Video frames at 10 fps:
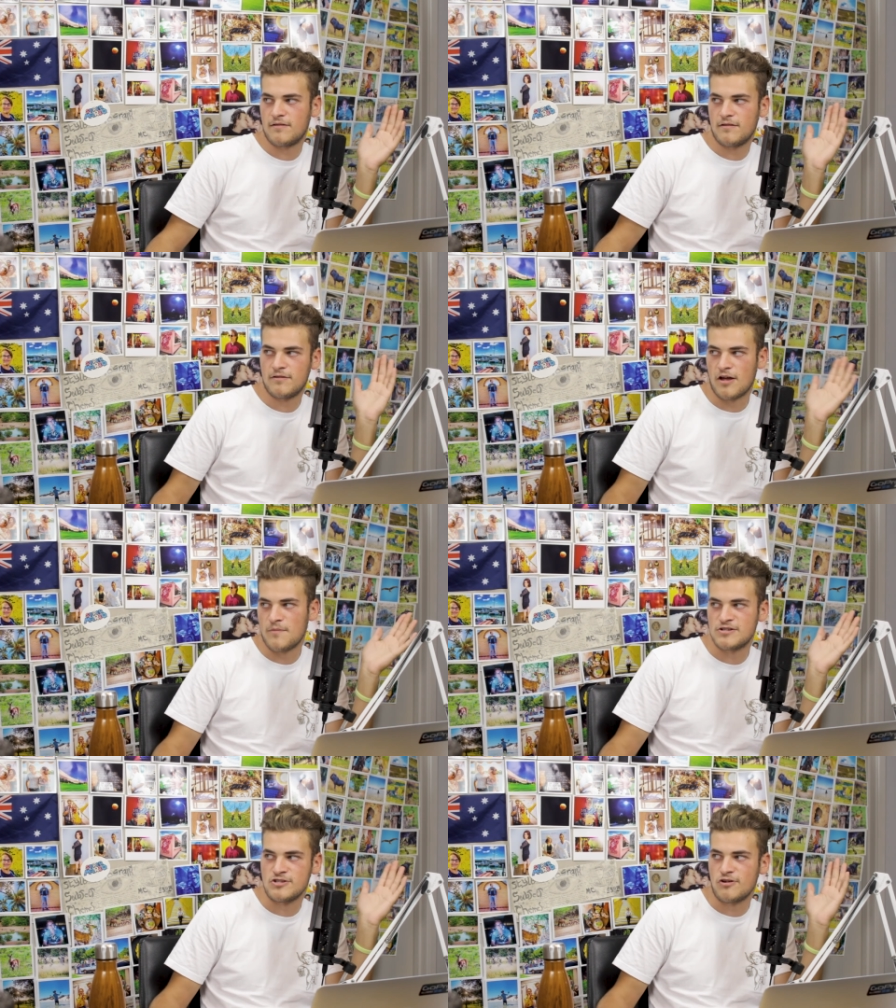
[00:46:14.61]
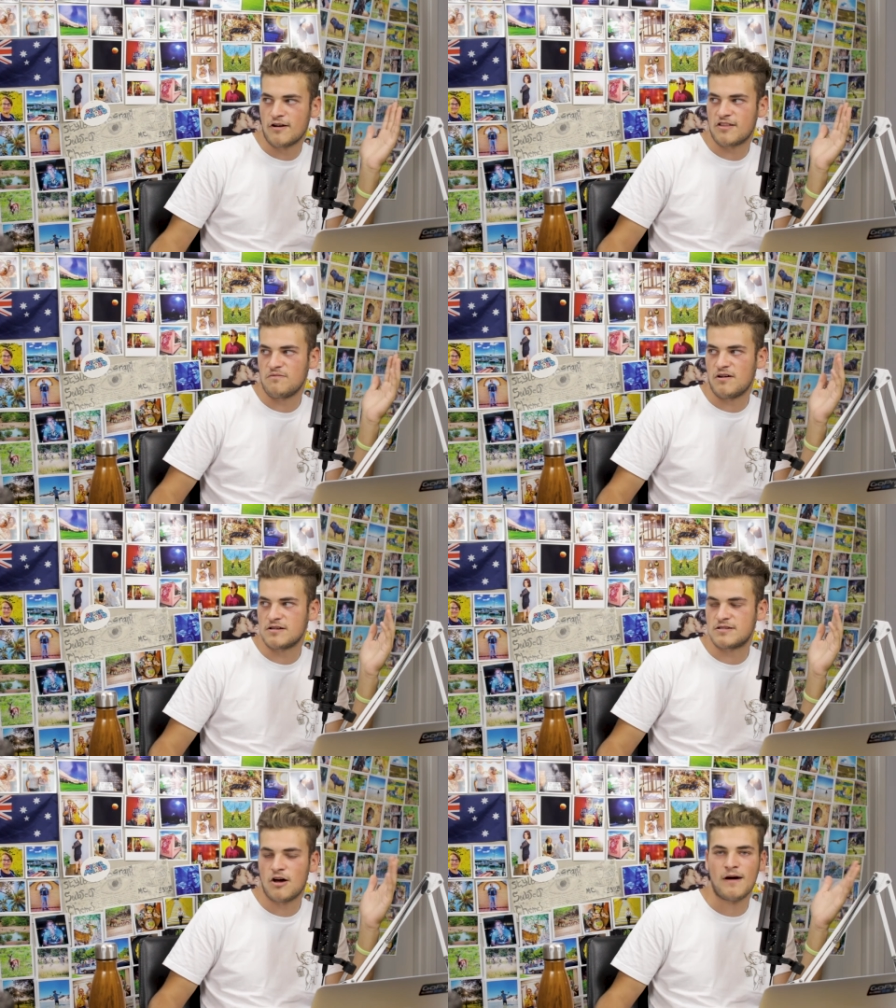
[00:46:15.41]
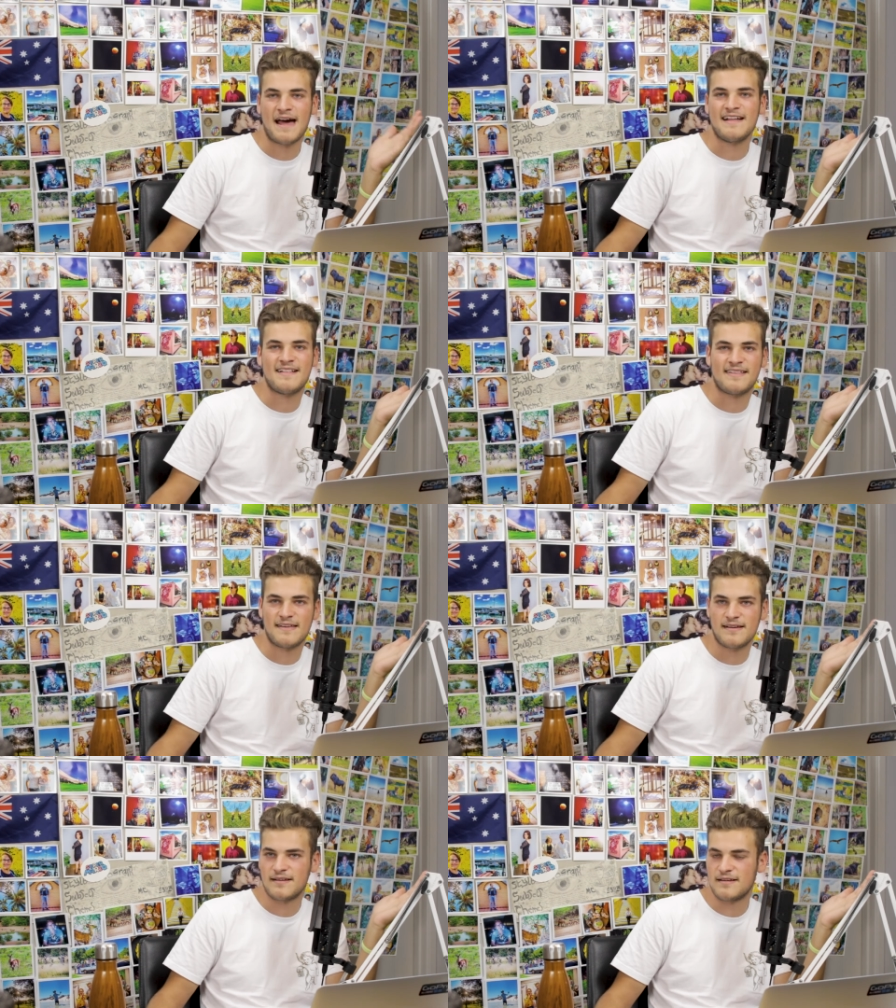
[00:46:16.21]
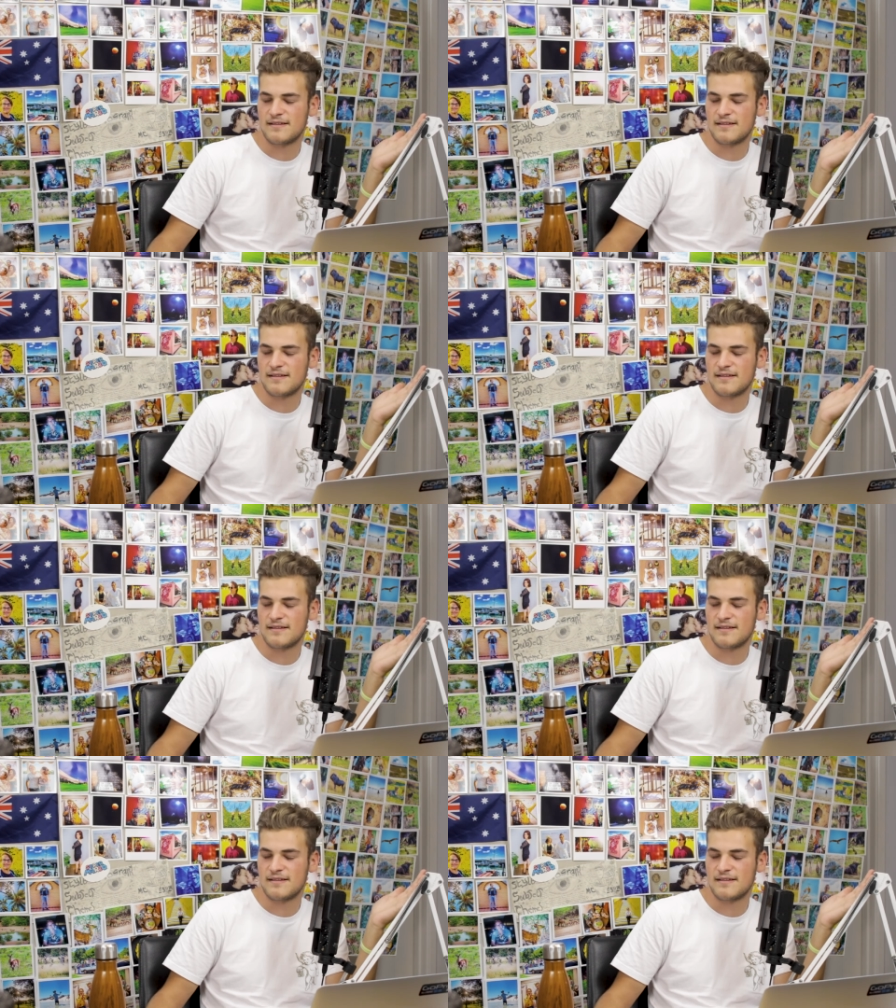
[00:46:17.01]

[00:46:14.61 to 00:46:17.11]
don't mention drugs too much, the whole AIDS thing.